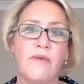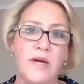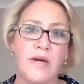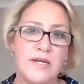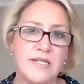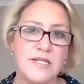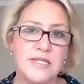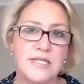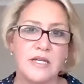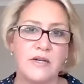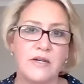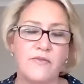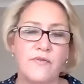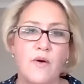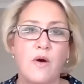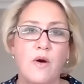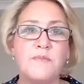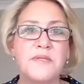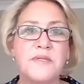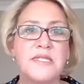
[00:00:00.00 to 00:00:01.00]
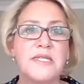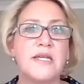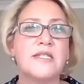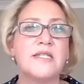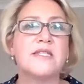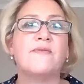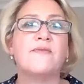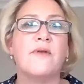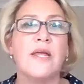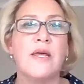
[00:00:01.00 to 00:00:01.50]
find yourself
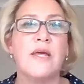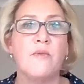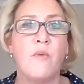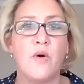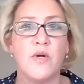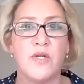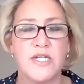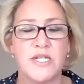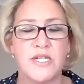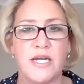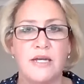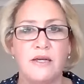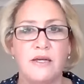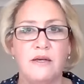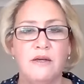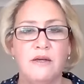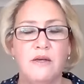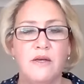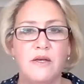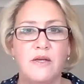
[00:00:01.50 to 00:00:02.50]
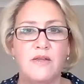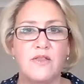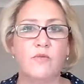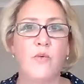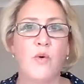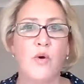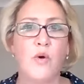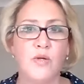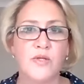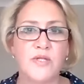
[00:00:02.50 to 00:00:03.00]
obsessively watching the
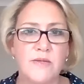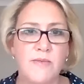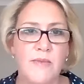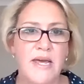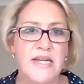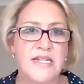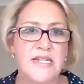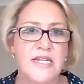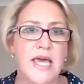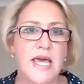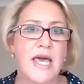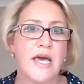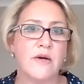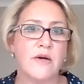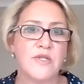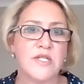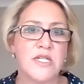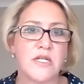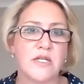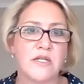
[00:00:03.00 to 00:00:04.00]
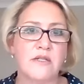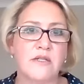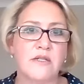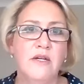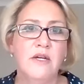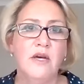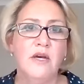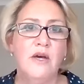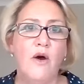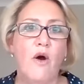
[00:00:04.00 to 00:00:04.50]
worldometer counter
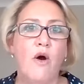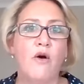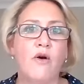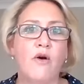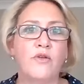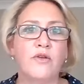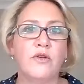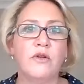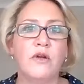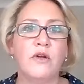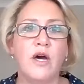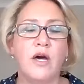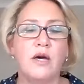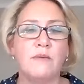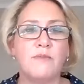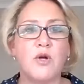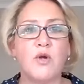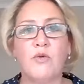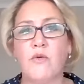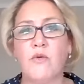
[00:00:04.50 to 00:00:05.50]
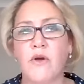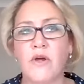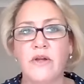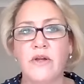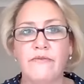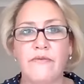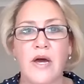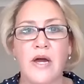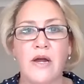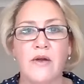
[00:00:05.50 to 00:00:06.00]
on um,
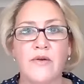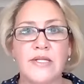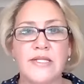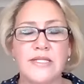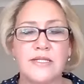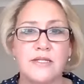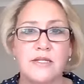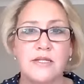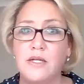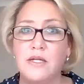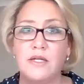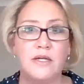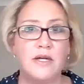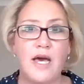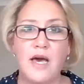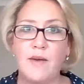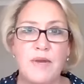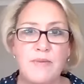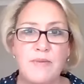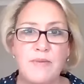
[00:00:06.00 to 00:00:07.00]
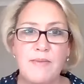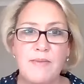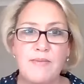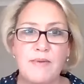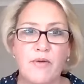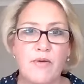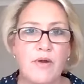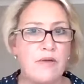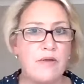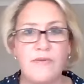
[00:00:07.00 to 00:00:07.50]
coronavirus, how many
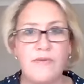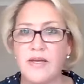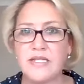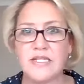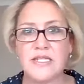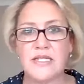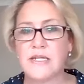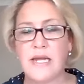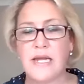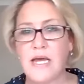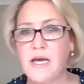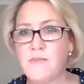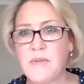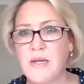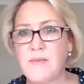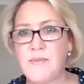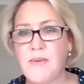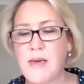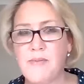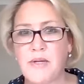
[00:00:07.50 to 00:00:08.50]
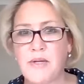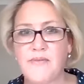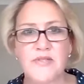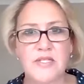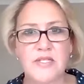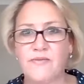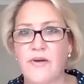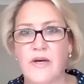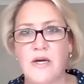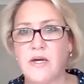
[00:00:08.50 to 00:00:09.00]
people are infected and how many people have
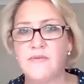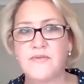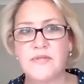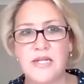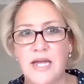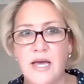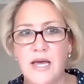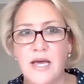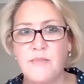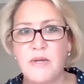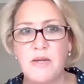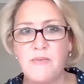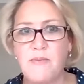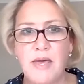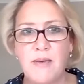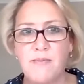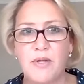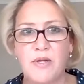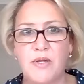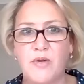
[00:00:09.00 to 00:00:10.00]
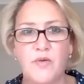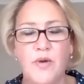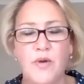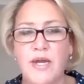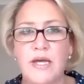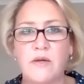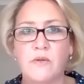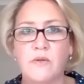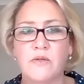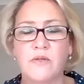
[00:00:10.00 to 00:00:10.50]
survived and how many people are
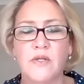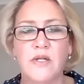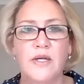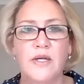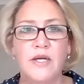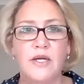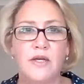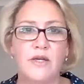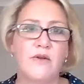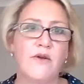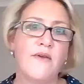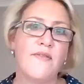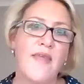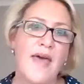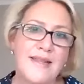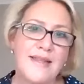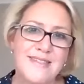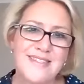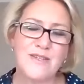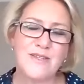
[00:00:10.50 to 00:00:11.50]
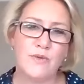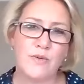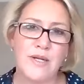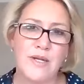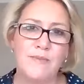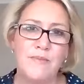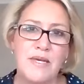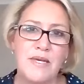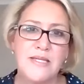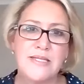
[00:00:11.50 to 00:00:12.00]
critical. You know, that's your
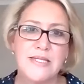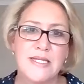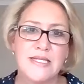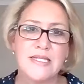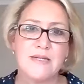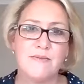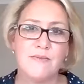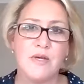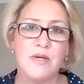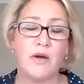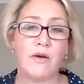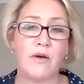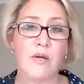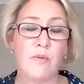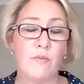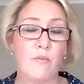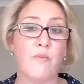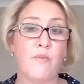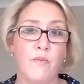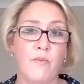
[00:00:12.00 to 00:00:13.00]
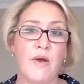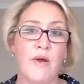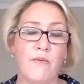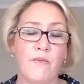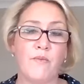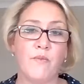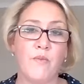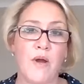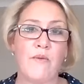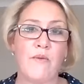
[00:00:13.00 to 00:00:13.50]
limbic system going, we're,
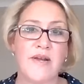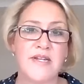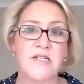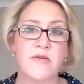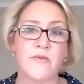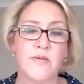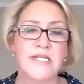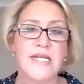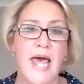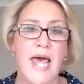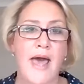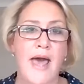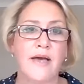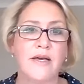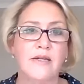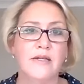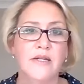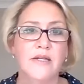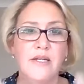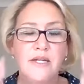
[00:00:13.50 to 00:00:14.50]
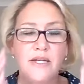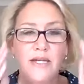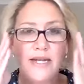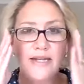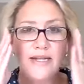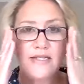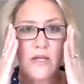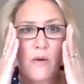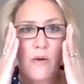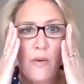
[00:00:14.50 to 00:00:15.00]
we're under attack.
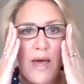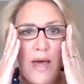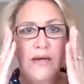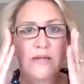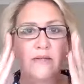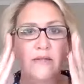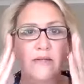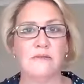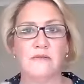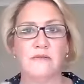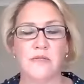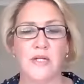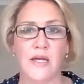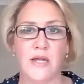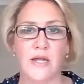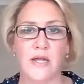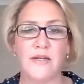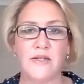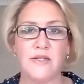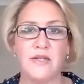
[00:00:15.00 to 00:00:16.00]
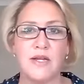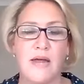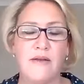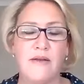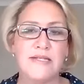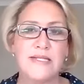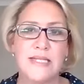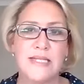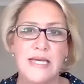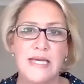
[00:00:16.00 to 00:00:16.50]
Let's go out and, and,
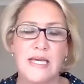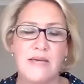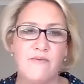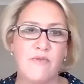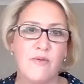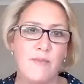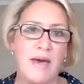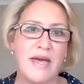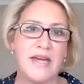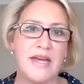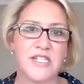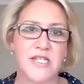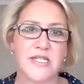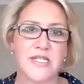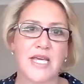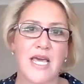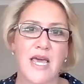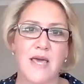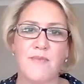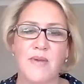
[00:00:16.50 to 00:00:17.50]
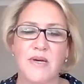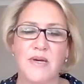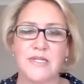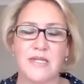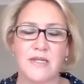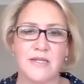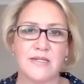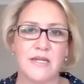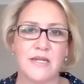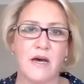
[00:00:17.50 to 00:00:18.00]
and seek information to keep us
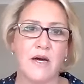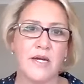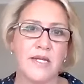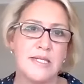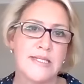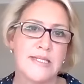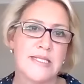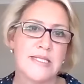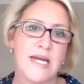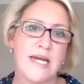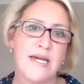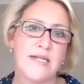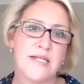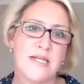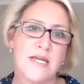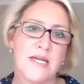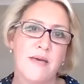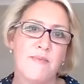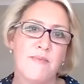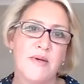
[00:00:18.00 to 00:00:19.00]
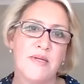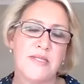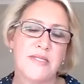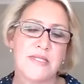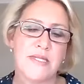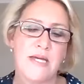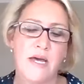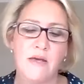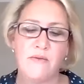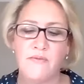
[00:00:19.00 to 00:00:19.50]
in this heightened state, to keep us
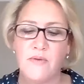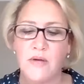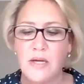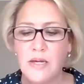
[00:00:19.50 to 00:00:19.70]
safe.